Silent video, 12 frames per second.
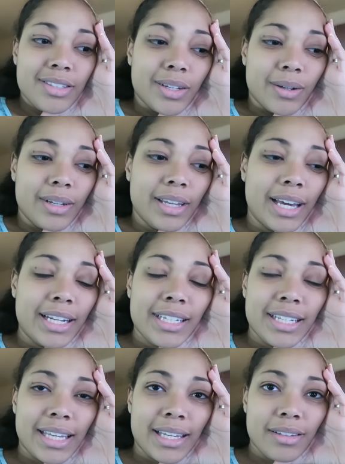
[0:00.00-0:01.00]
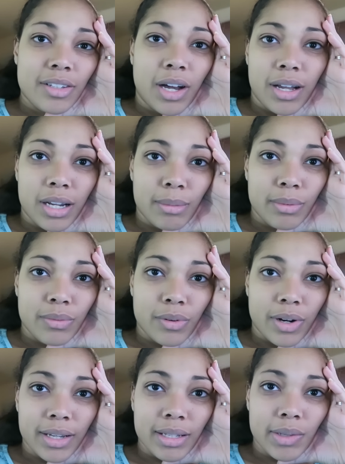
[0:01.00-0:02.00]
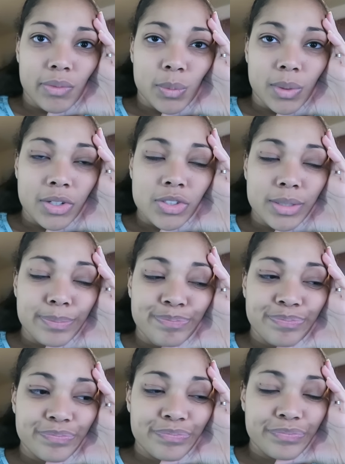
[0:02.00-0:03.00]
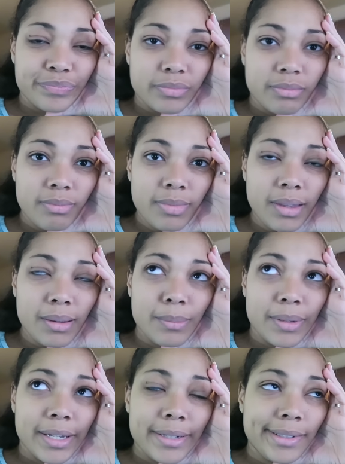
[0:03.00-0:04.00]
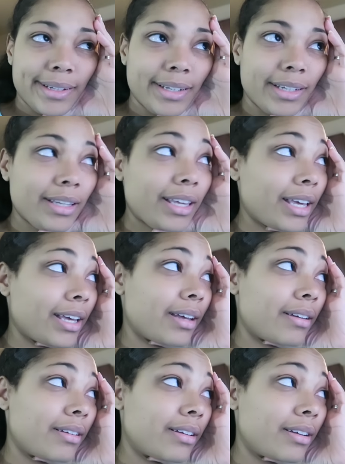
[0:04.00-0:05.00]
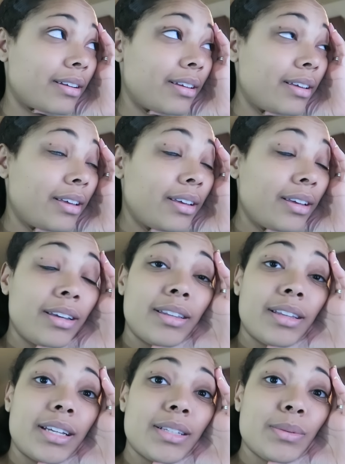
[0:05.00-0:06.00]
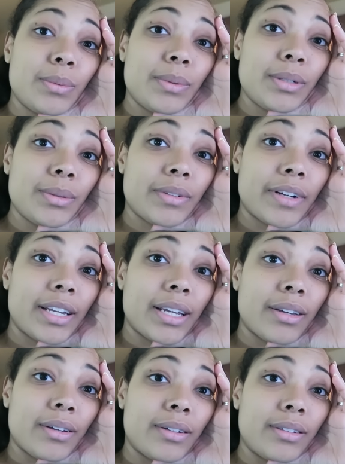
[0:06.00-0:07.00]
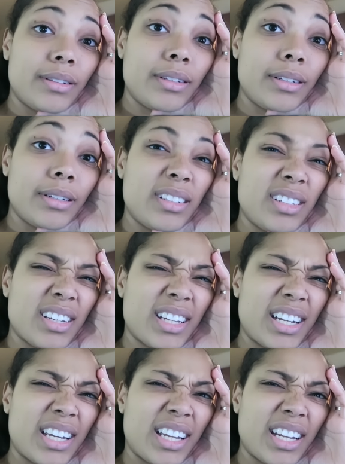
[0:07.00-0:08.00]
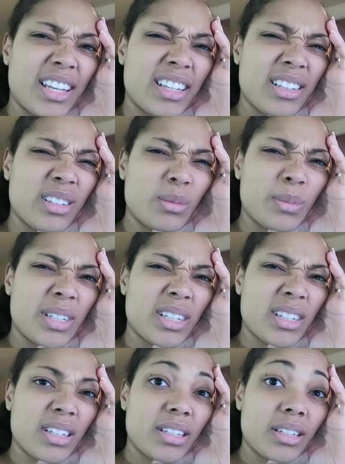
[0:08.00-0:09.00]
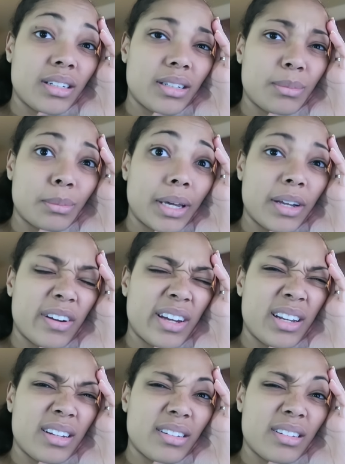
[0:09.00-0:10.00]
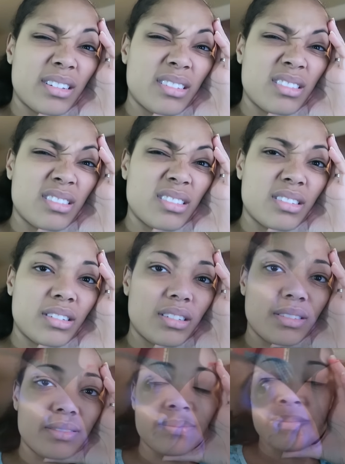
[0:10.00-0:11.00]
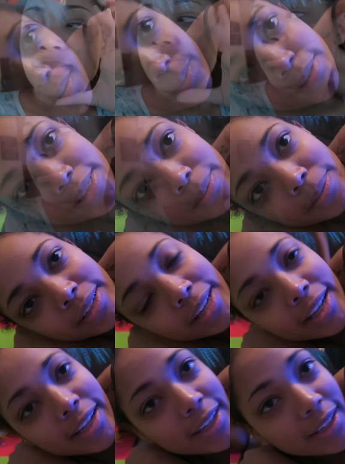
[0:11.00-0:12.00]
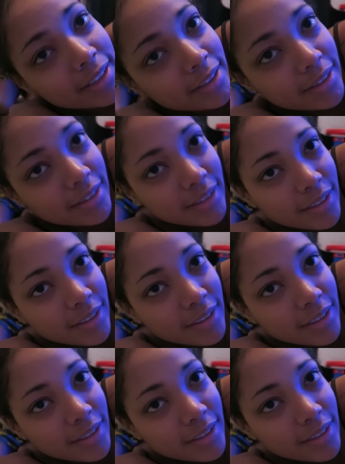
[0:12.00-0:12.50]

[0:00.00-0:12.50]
So I need to get caught up before I can even watch it. But yeah, that's what we're doing right now, y'all. Got a headache a little bit, migraine. What's up, guys?